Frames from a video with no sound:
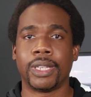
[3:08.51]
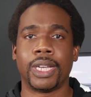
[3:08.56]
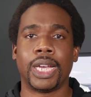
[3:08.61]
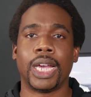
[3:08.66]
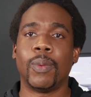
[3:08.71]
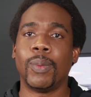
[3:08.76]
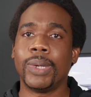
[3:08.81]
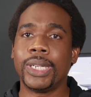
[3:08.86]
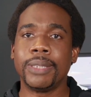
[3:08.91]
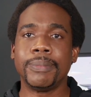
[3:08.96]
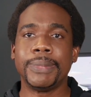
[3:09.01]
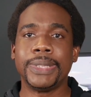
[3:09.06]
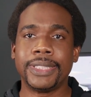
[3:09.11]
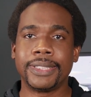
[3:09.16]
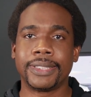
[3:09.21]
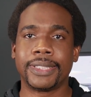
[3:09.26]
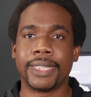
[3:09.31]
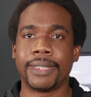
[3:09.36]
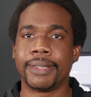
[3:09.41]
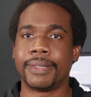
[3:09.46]
And when I mean
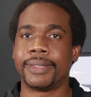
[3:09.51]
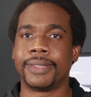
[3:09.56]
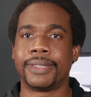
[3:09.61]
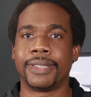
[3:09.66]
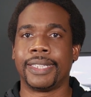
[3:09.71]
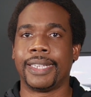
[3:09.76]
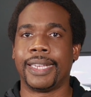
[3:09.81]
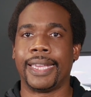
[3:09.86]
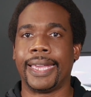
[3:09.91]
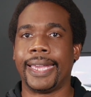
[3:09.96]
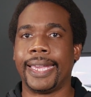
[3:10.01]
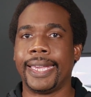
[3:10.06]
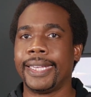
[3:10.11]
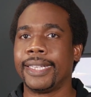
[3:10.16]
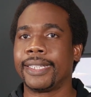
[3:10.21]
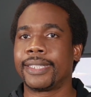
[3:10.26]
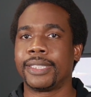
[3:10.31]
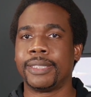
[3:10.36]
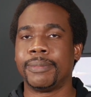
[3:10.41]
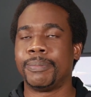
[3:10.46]
skilled,
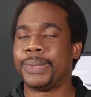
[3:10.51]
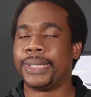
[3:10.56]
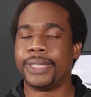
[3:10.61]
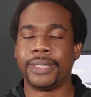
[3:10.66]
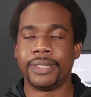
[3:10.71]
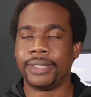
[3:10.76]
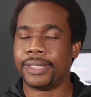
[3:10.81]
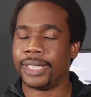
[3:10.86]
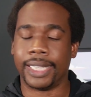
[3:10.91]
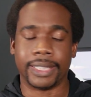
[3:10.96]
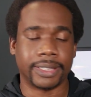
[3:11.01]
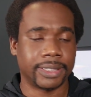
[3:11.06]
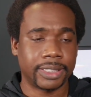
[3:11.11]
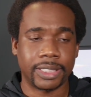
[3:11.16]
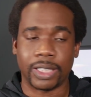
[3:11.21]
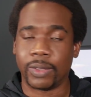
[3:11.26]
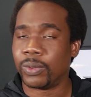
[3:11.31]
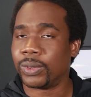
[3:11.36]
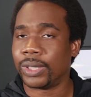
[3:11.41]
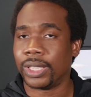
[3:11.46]
it could be, yes,
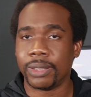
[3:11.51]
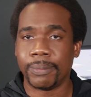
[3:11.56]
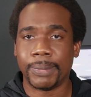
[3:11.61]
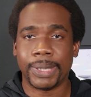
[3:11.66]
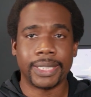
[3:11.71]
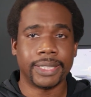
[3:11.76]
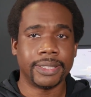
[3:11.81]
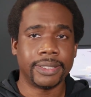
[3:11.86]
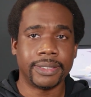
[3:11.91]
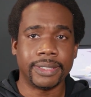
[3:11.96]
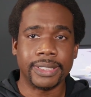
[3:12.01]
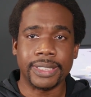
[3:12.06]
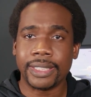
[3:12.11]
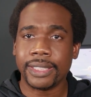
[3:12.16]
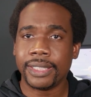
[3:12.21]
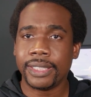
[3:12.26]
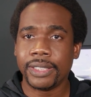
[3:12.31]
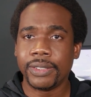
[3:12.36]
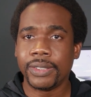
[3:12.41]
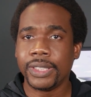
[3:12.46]
stuff that you might need a
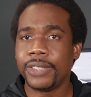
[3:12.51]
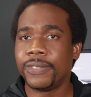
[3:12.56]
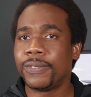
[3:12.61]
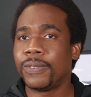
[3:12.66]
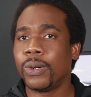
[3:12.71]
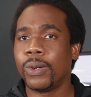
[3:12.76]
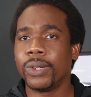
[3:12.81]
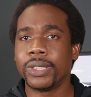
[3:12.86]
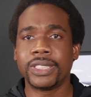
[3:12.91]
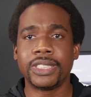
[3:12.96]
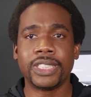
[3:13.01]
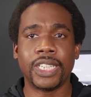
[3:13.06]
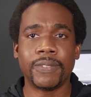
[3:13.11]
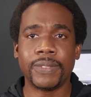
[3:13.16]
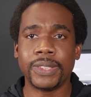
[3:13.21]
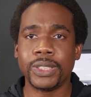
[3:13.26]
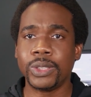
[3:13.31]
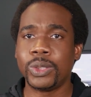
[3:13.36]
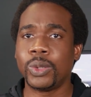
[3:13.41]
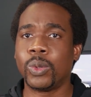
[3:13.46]
degree for, stuff
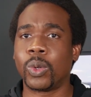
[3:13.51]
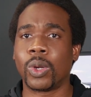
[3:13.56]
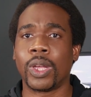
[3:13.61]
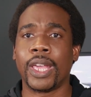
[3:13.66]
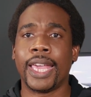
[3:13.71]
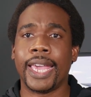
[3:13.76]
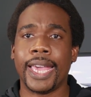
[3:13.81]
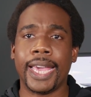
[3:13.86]
that you don't.